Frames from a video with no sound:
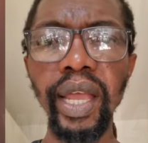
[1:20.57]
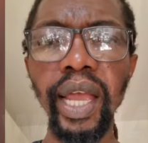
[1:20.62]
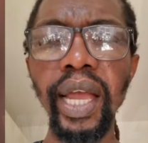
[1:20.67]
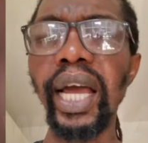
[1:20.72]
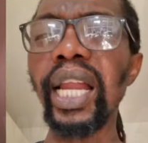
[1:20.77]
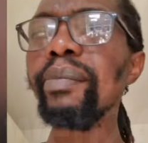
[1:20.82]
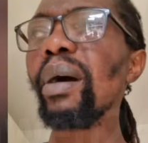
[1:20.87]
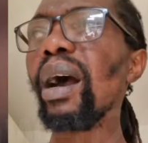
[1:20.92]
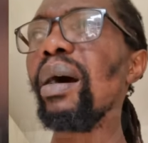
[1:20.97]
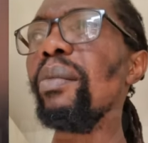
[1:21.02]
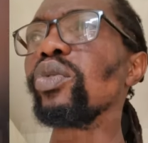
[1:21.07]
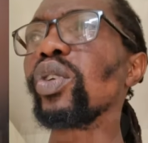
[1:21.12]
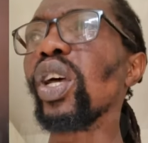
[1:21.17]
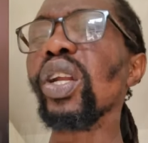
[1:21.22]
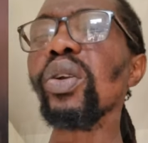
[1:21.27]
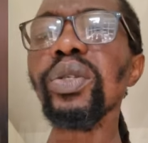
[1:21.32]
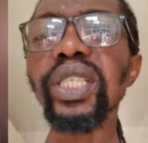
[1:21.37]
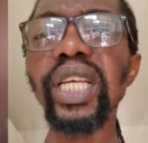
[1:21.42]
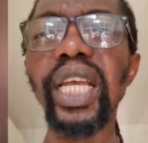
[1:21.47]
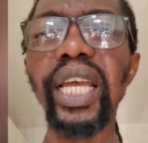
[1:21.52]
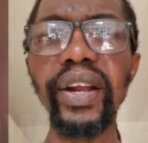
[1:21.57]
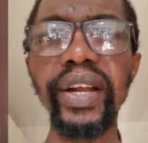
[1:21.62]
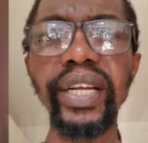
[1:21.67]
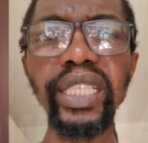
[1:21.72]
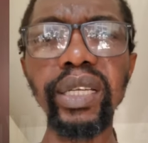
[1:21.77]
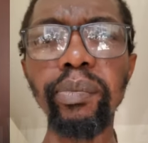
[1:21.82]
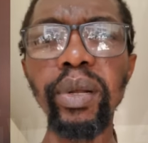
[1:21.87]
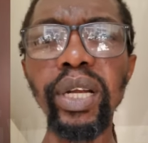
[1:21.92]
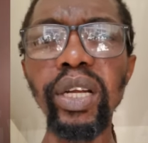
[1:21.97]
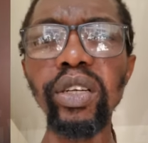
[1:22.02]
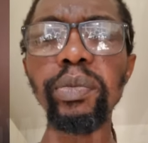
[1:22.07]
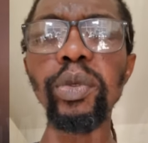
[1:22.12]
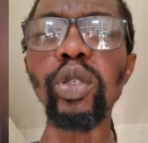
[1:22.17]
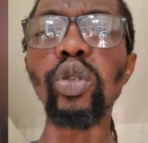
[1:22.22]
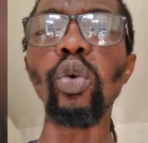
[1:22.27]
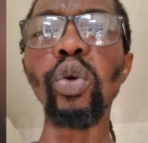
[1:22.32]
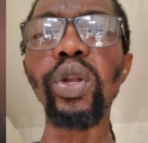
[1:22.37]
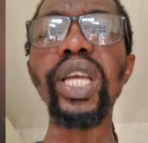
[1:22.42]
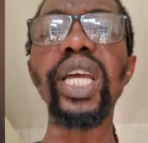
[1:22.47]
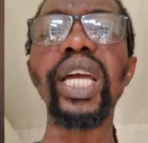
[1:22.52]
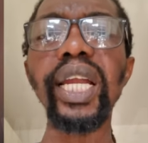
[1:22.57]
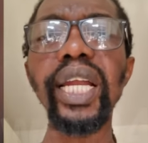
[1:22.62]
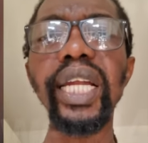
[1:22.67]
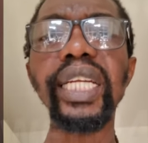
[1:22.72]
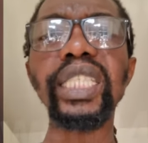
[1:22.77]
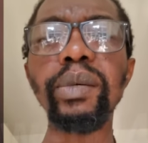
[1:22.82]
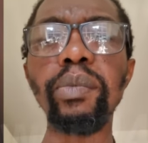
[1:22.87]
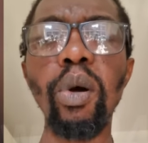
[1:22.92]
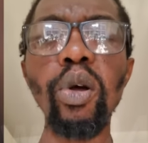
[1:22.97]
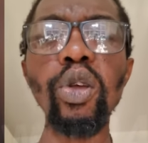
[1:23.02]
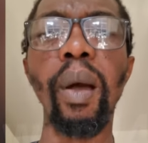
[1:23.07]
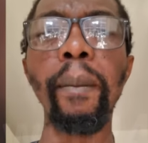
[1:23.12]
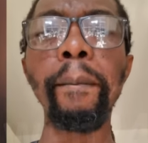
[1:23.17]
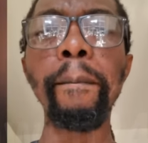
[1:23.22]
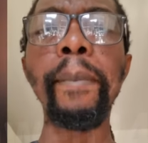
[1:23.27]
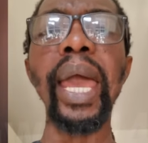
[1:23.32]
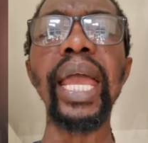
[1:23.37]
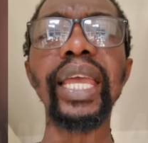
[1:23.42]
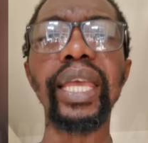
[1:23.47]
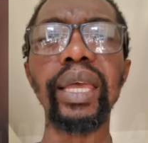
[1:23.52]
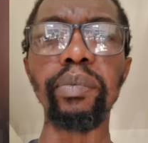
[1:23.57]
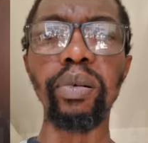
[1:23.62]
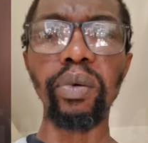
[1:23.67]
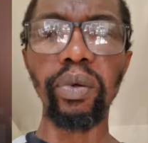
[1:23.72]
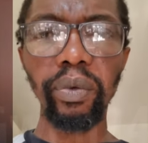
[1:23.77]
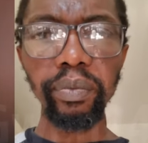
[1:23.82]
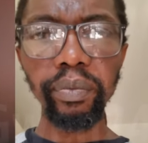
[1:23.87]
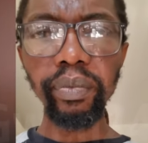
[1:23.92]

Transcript: Kanamaka mkwenuzi credibility means uri credible, you are bankable.